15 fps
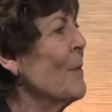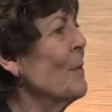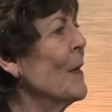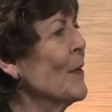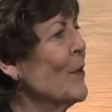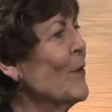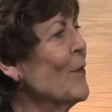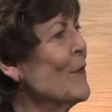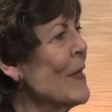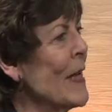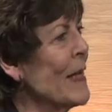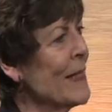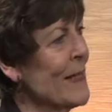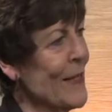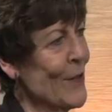But you've
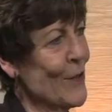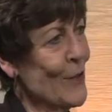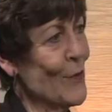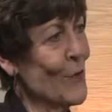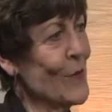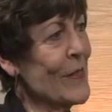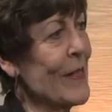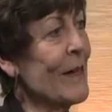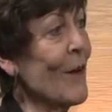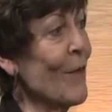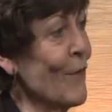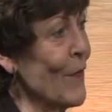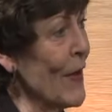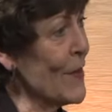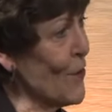taken issues that
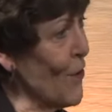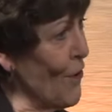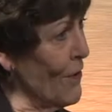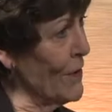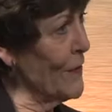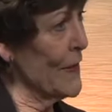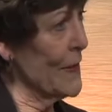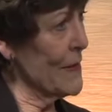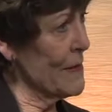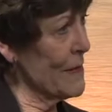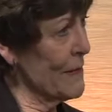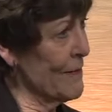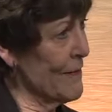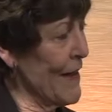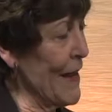affect all of
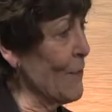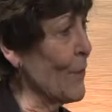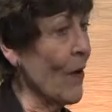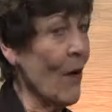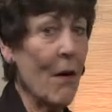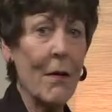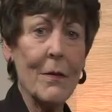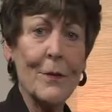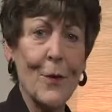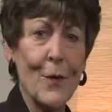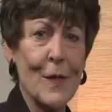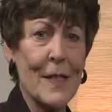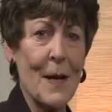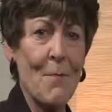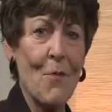us. And we all know
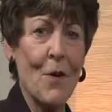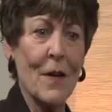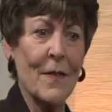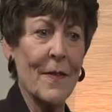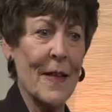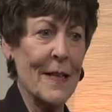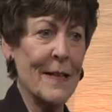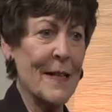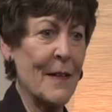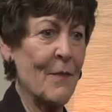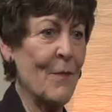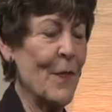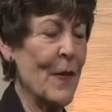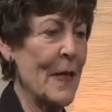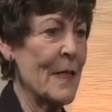someone that
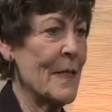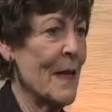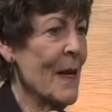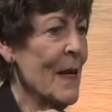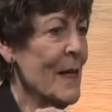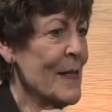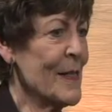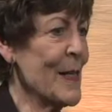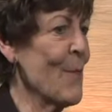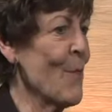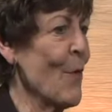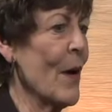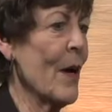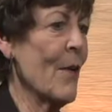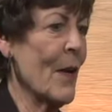can fit
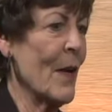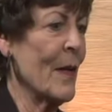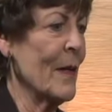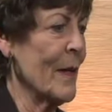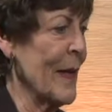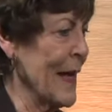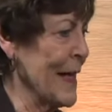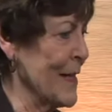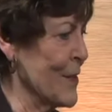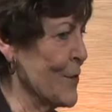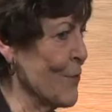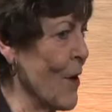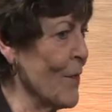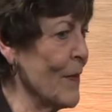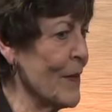somewhere in a
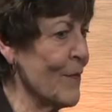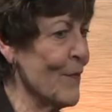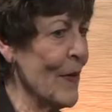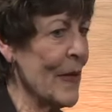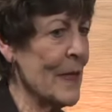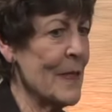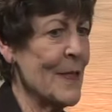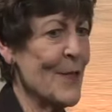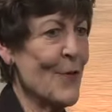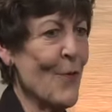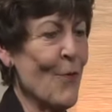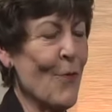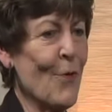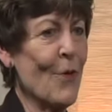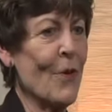catastrophic event
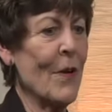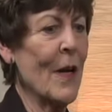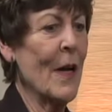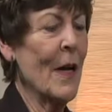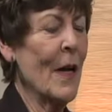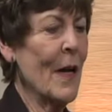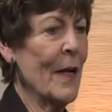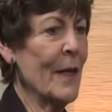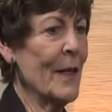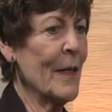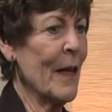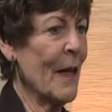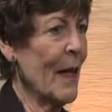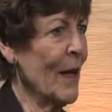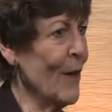or in
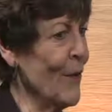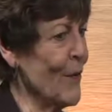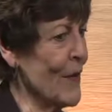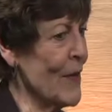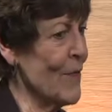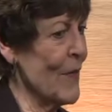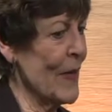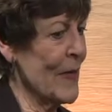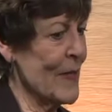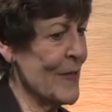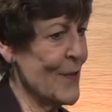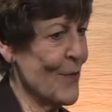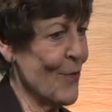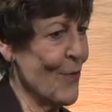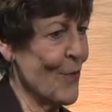a health
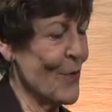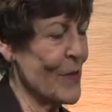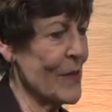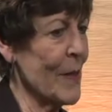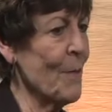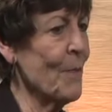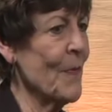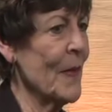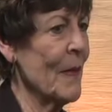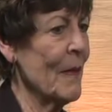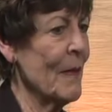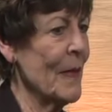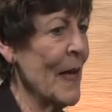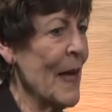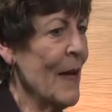event or
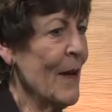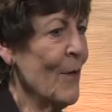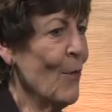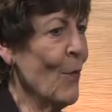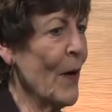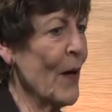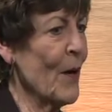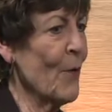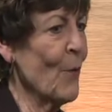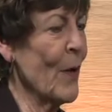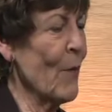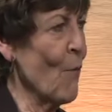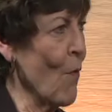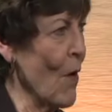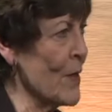something where
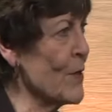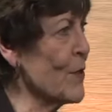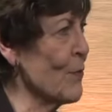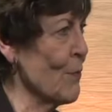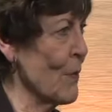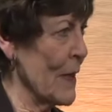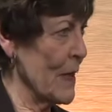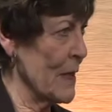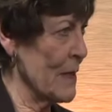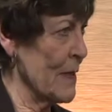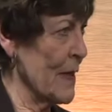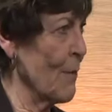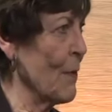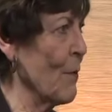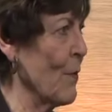we want to read it
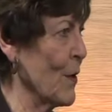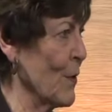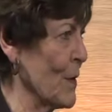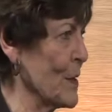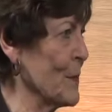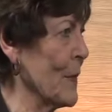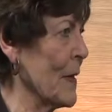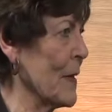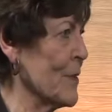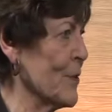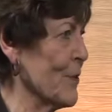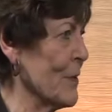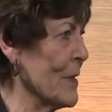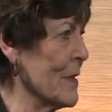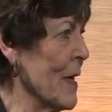and we want to respond
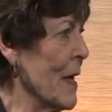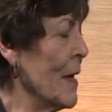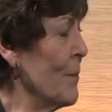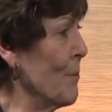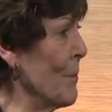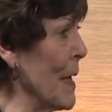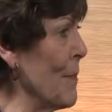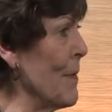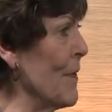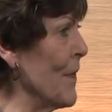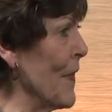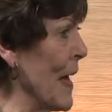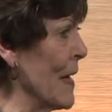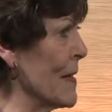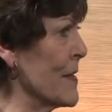to it. Maybe
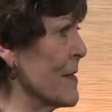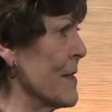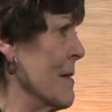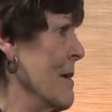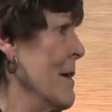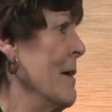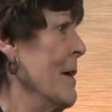that's